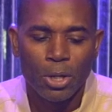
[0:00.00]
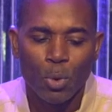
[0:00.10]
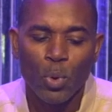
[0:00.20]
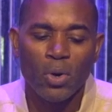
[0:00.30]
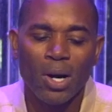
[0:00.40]

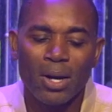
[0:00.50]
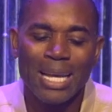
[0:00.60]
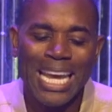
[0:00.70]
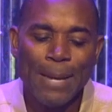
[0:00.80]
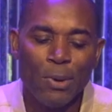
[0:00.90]
We were
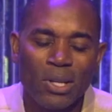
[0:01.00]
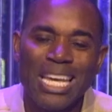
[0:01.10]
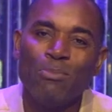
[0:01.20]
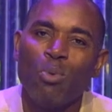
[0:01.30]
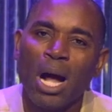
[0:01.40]
unable to
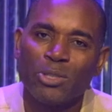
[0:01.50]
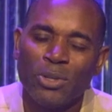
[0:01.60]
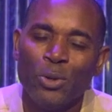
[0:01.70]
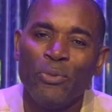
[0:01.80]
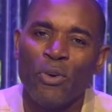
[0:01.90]
keep watch
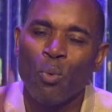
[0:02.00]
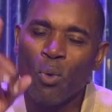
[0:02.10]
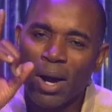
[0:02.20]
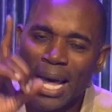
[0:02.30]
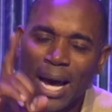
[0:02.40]
with you for
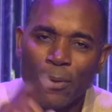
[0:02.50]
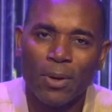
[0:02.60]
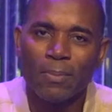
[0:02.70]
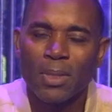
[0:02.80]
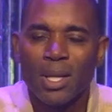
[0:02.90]
1 hour.
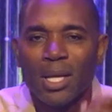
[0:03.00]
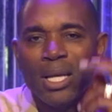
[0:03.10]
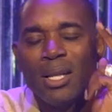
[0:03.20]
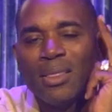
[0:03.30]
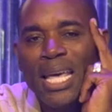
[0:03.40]

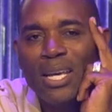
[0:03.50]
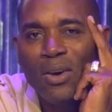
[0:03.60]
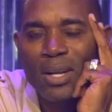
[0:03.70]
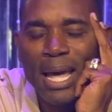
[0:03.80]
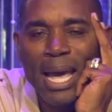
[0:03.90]
They
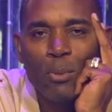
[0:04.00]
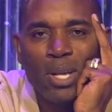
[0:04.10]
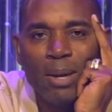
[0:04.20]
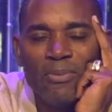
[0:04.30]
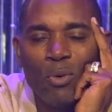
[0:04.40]
couldn't hang with
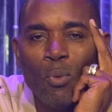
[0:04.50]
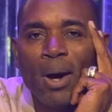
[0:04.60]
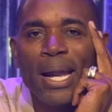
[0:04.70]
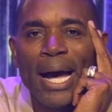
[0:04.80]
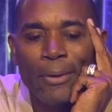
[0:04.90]
him for
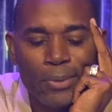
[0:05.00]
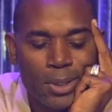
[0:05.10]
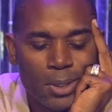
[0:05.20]
1 hour.